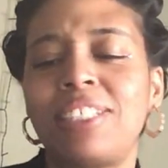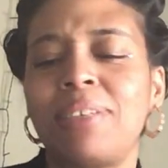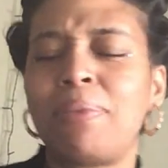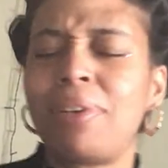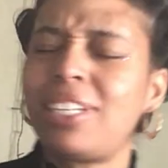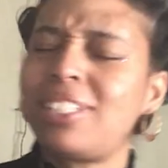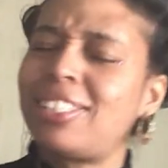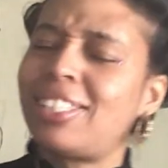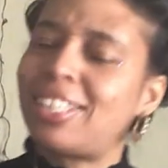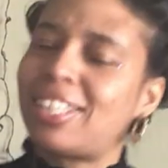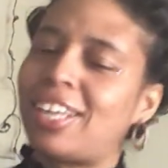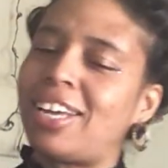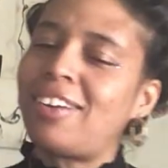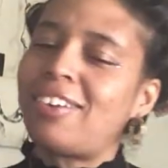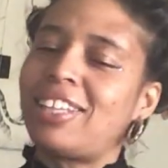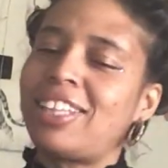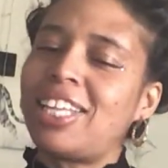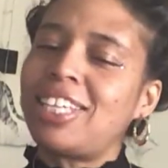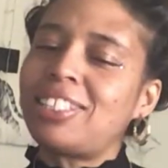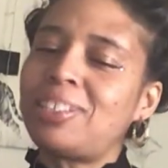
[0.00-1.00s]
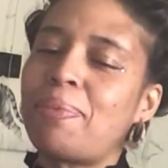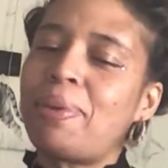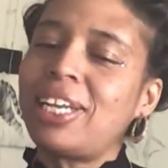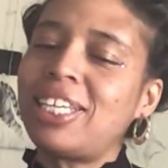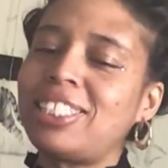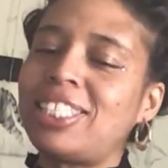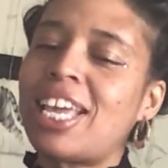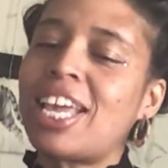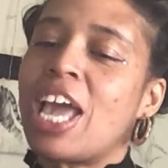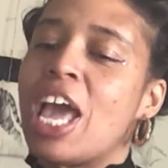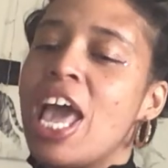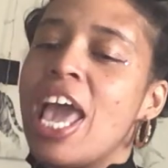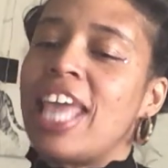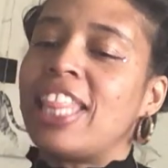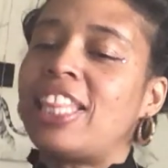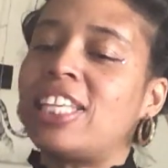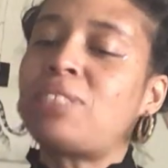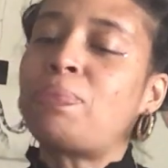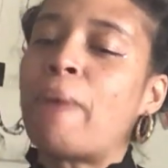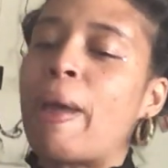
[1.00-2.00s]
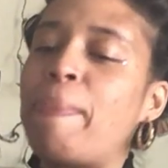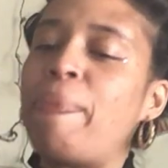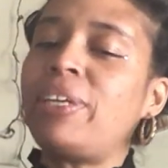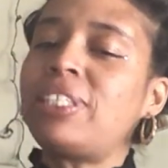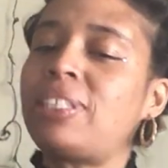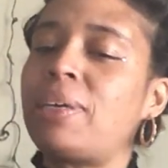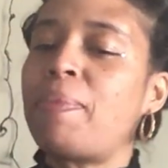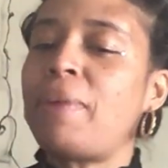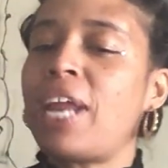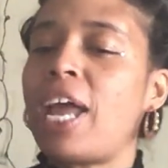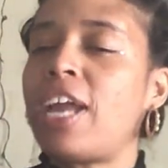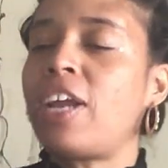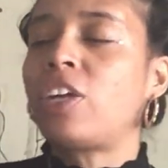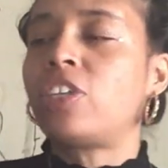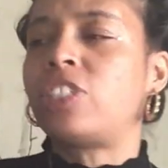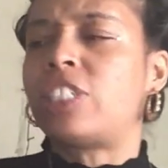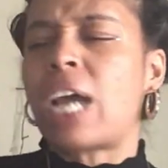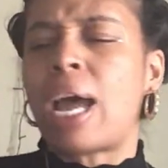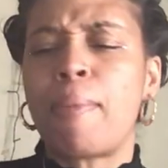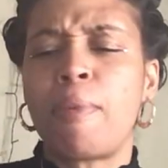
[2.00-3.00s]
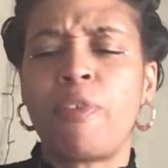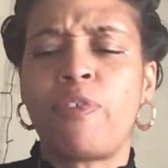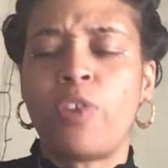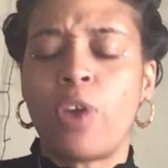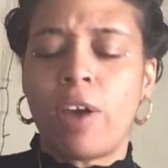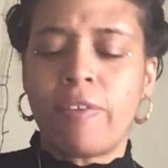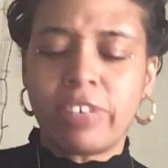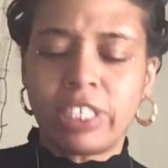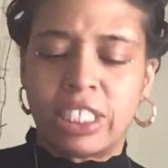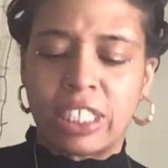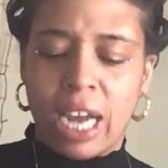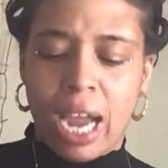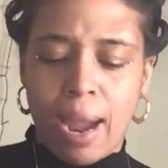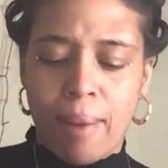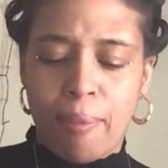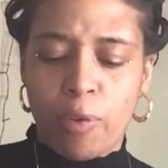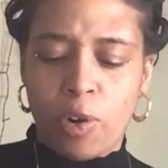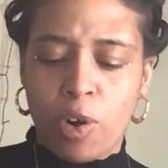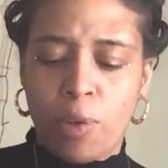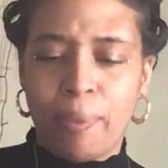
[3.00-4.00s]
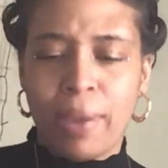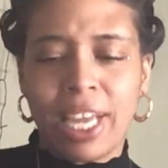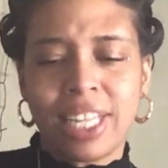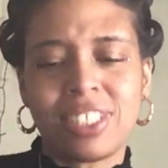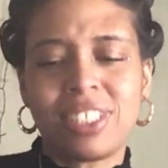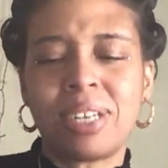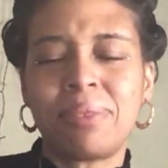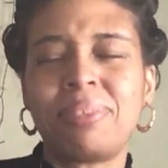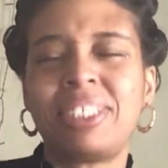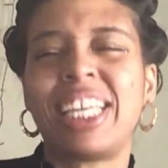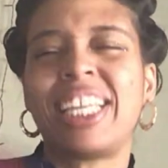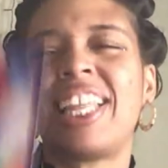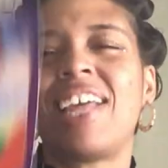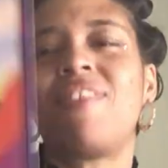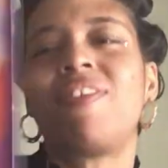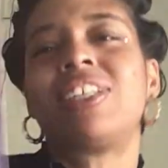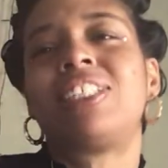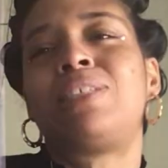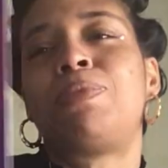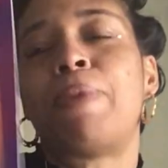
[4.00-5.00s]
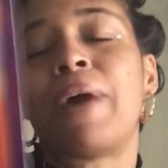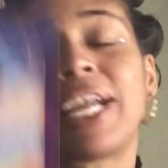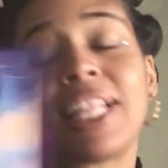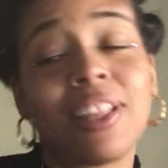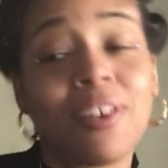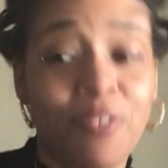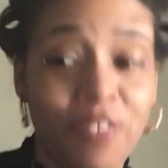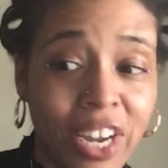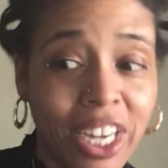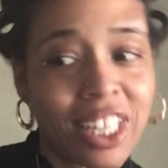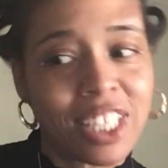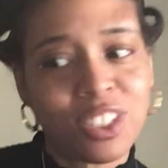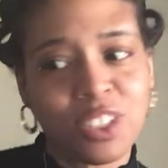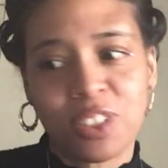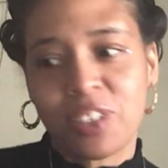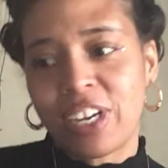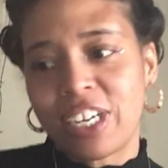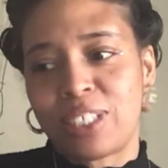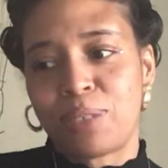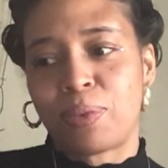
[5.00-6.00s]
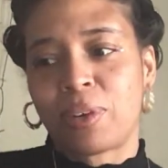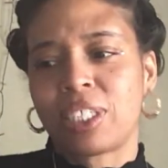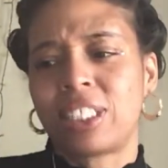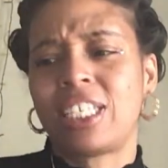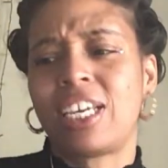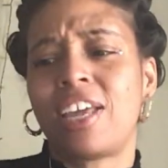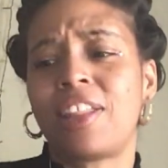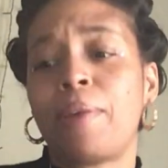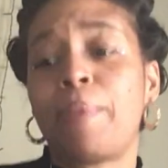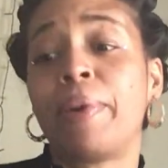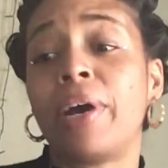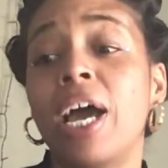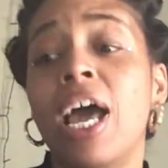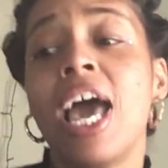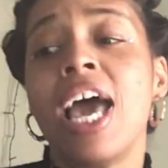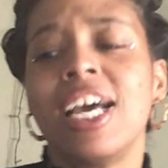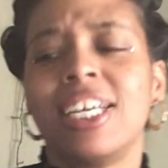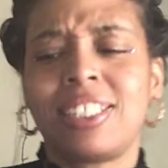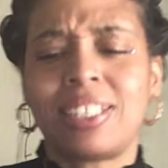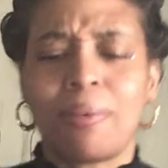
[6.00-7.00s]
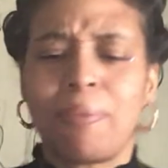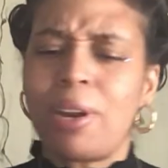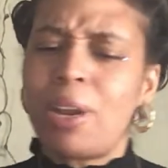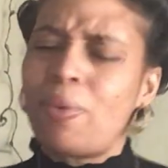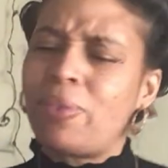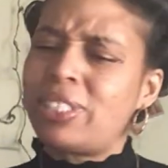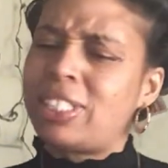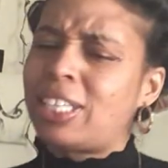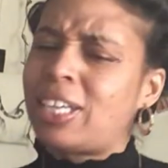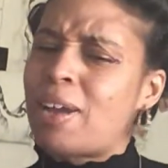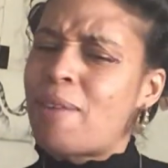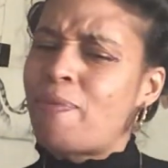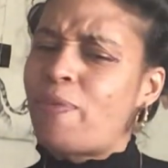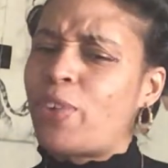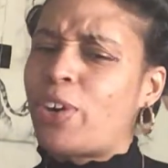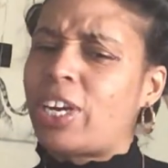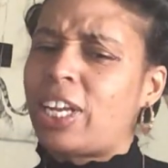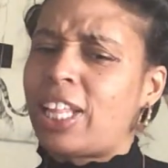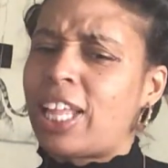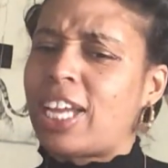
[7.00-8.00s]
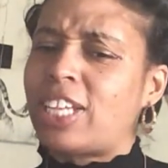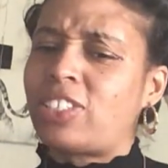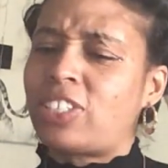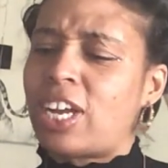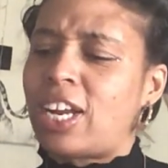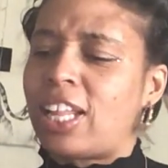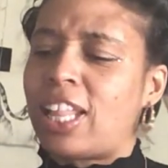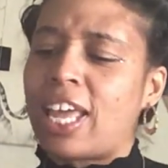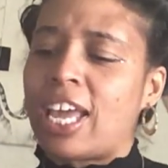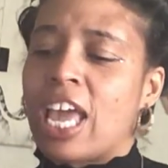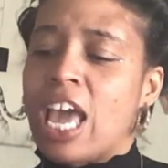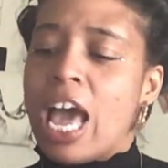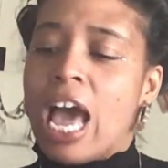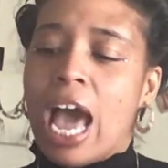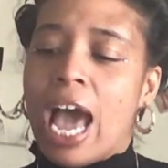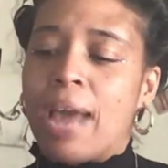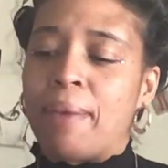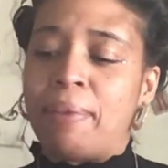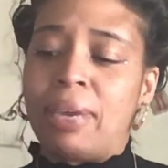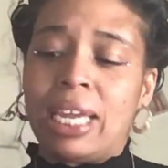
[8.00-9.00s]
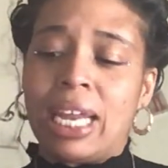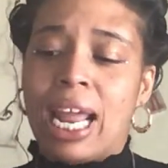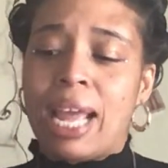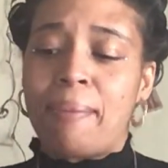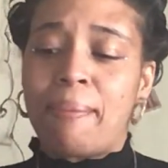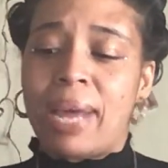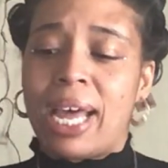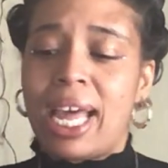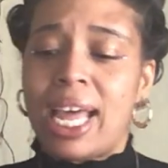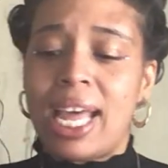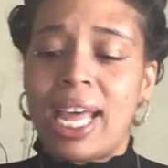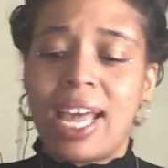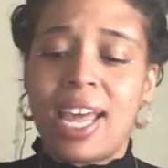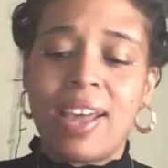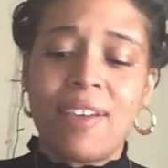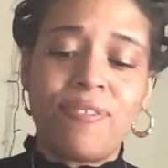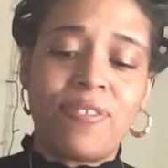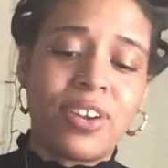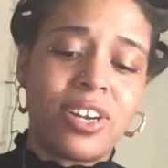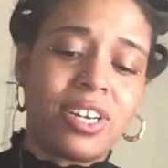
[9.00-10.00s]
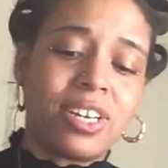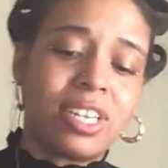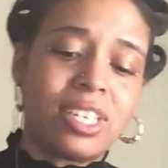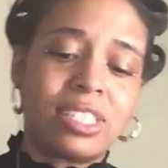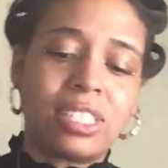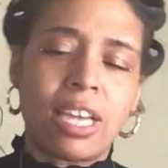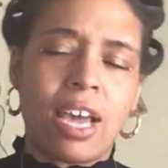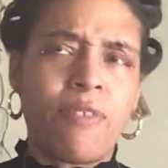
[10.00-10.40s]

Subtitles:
Somebody's in love. I think somebody's like, this might be somebody at your job. If you have a job romance, and I'm saying they respect the fact that you guys work together, but somebody wants to come forward and like try to like, I meet my first.